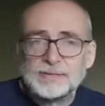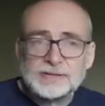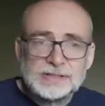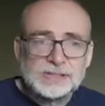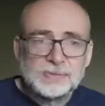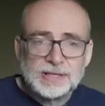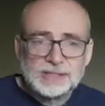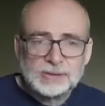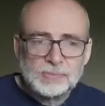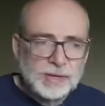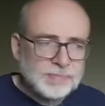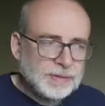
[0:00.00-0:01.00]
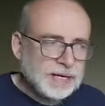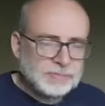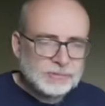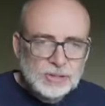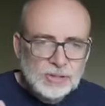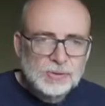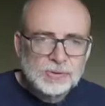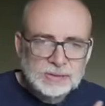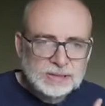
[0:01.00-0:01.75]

dealing with a situation where perhaps you